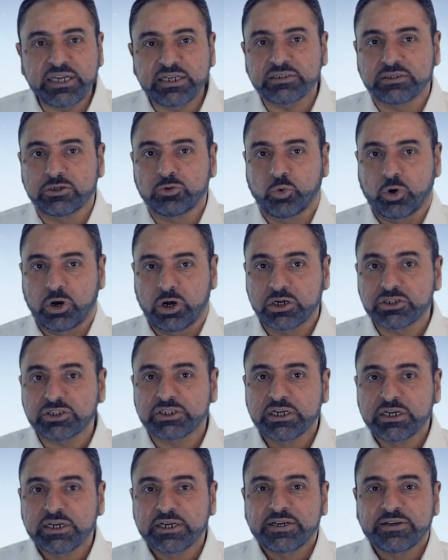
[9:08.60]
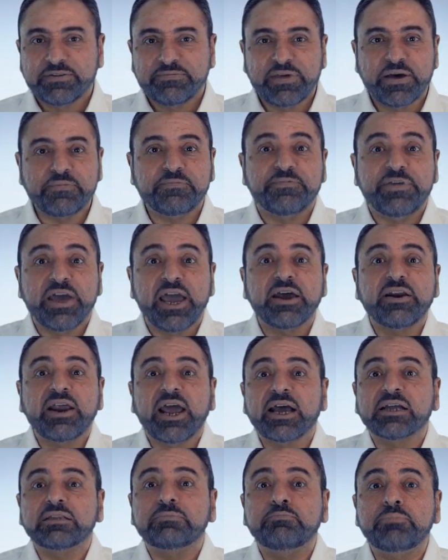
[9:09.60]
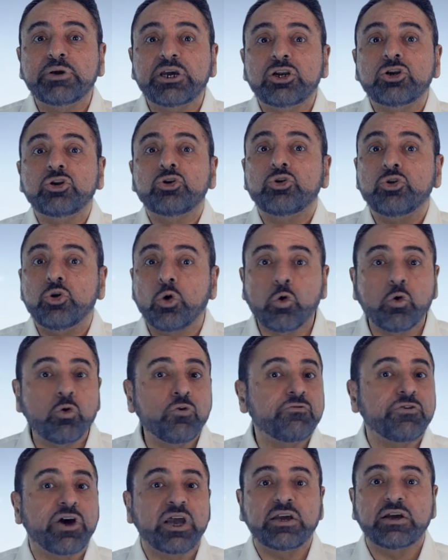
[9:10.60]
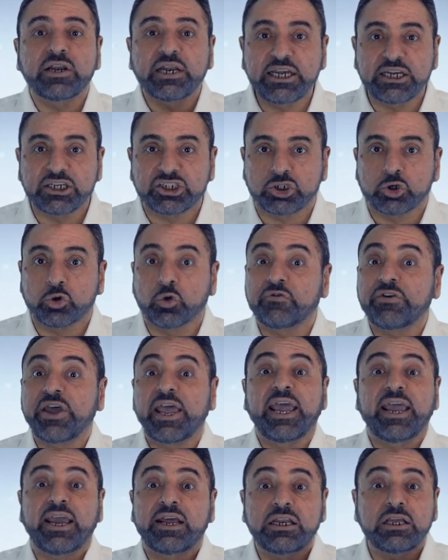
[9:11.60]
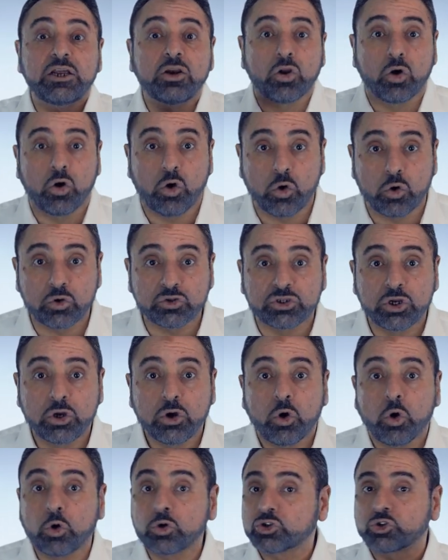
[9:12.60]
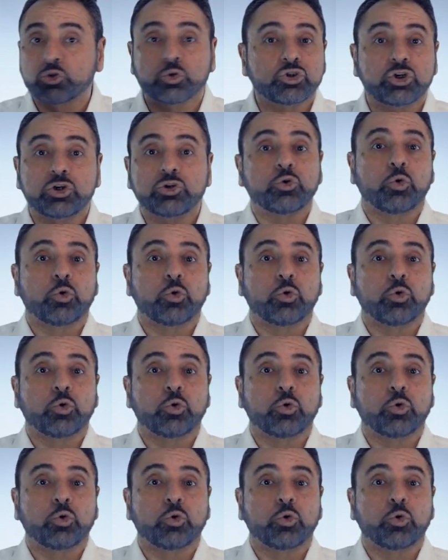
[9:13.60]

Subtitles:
reason was that there had been no violation of any laws or social